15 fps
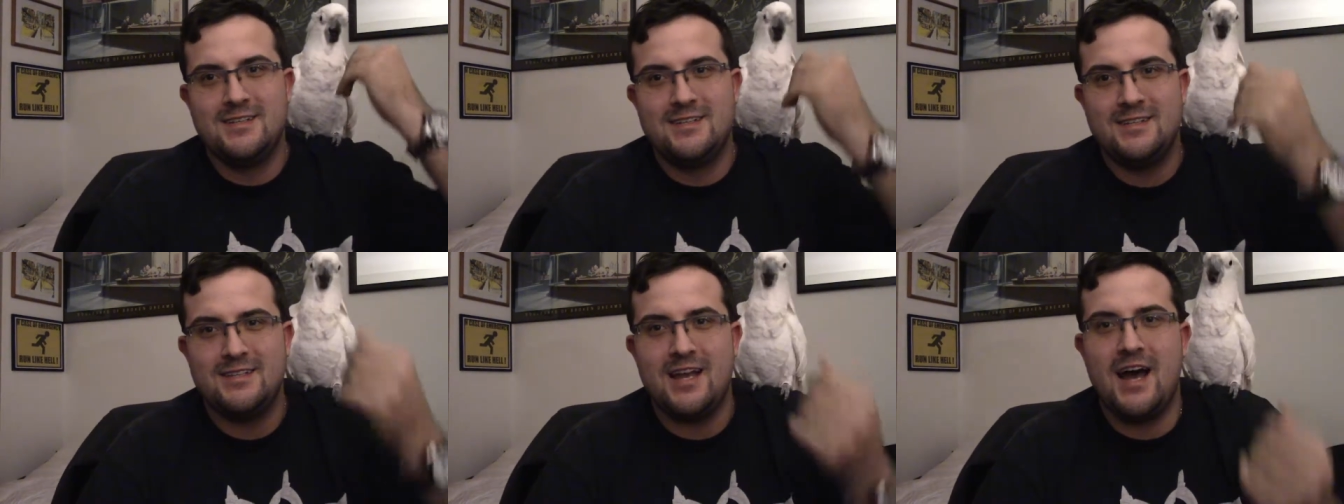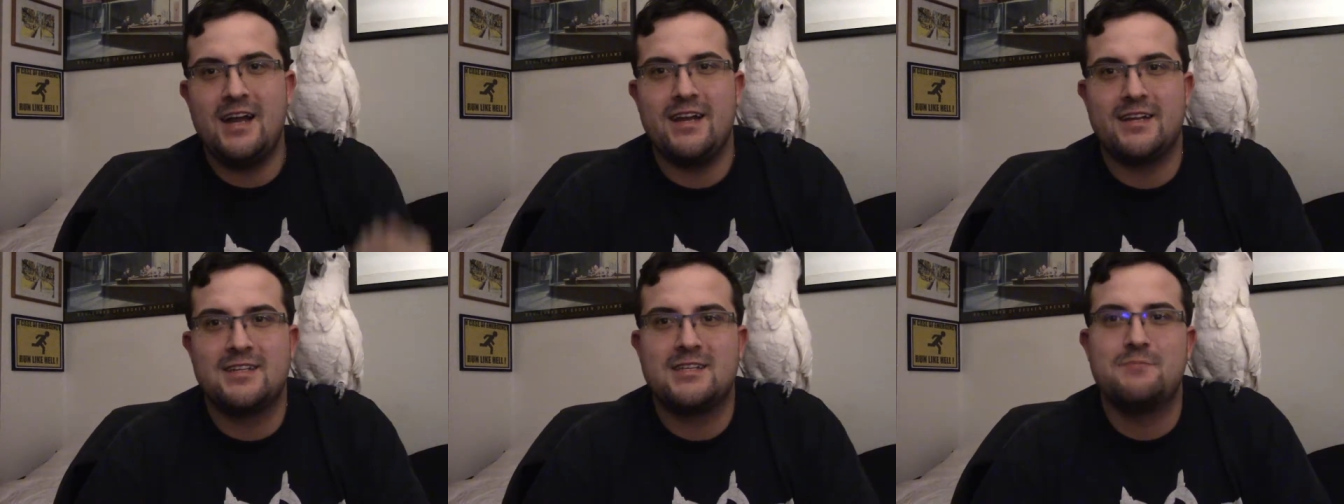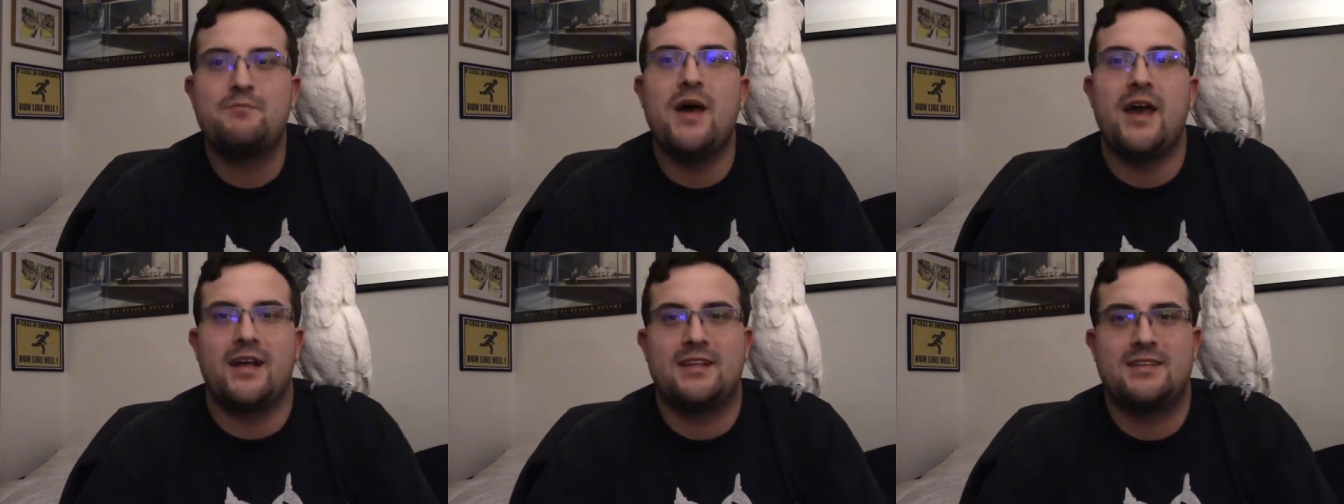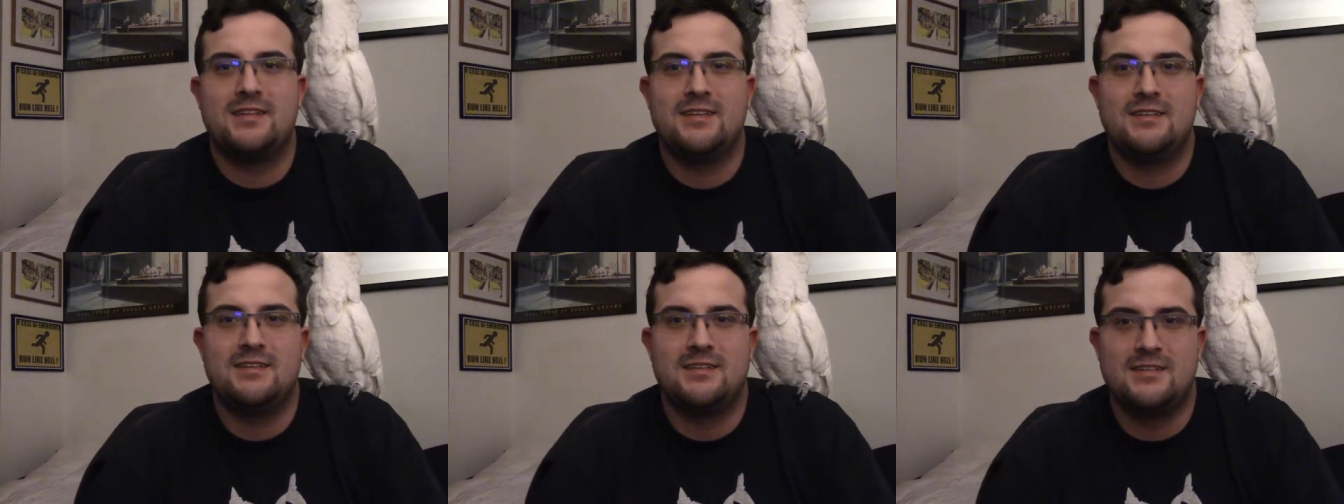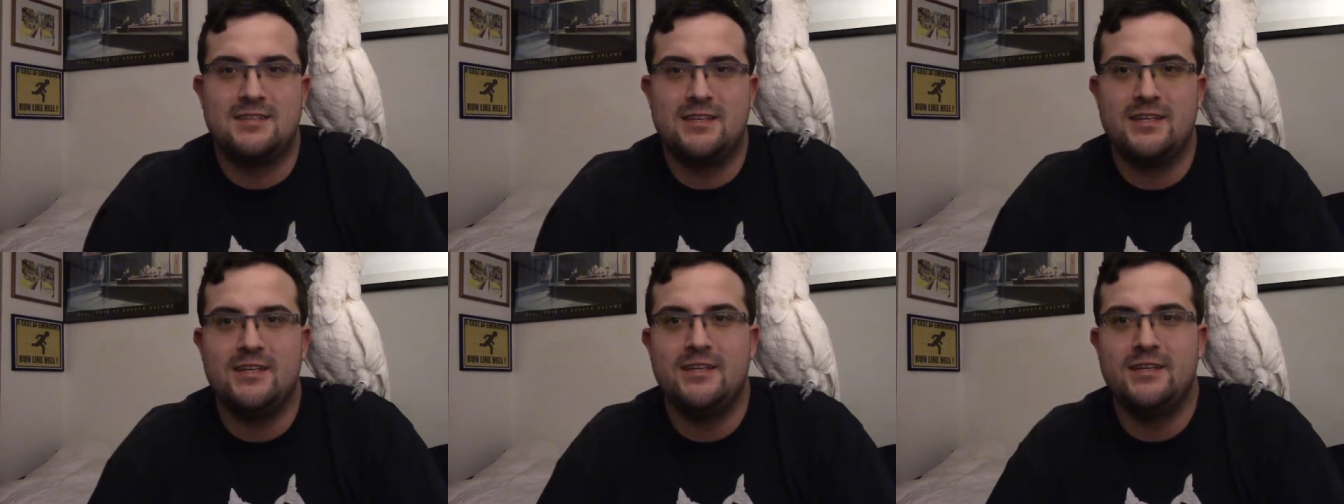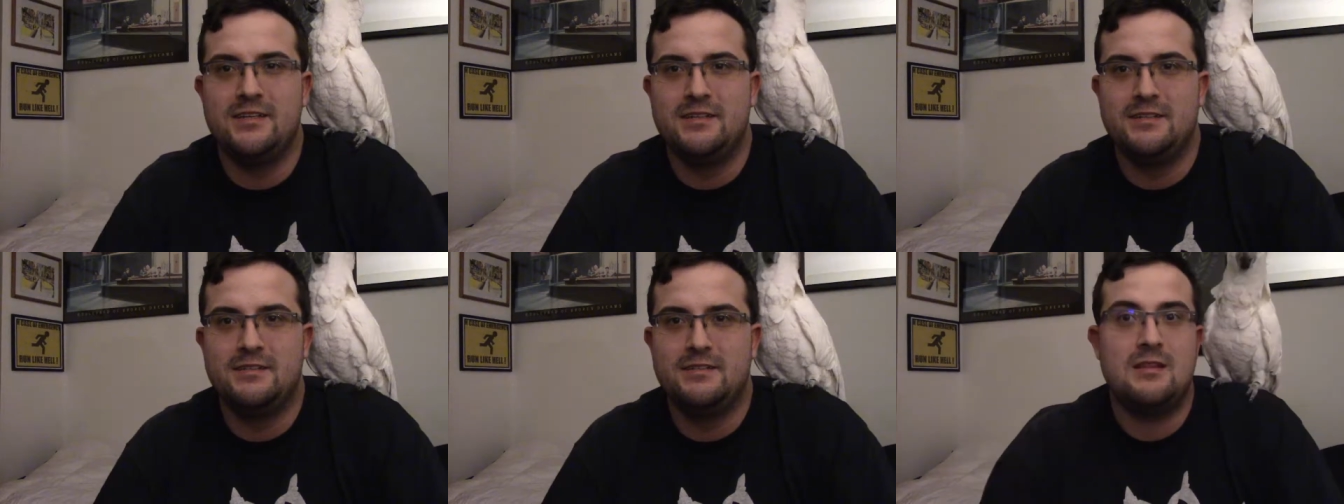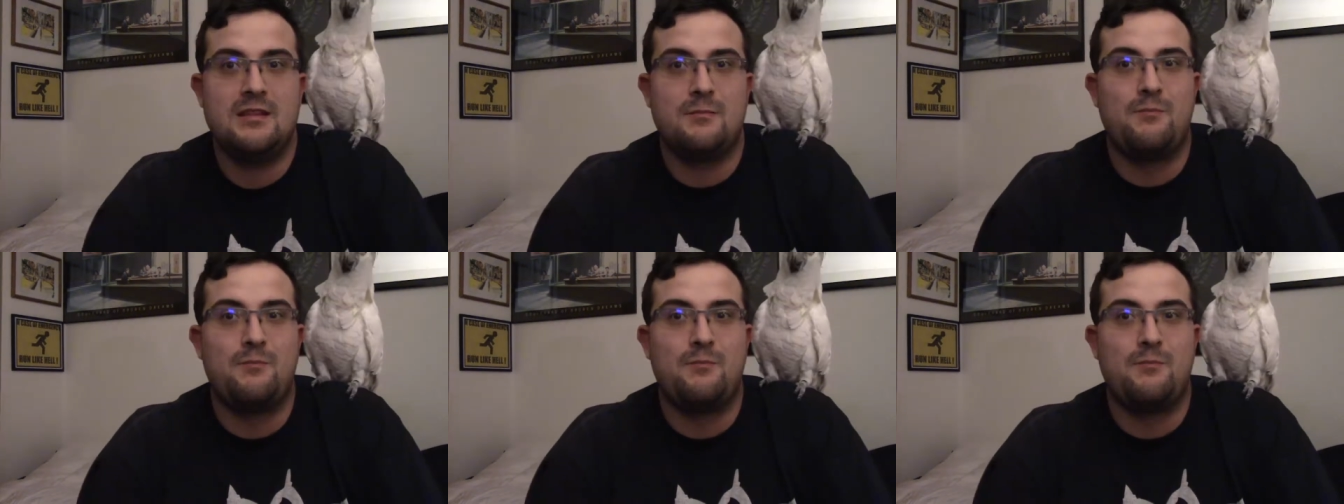not expect to see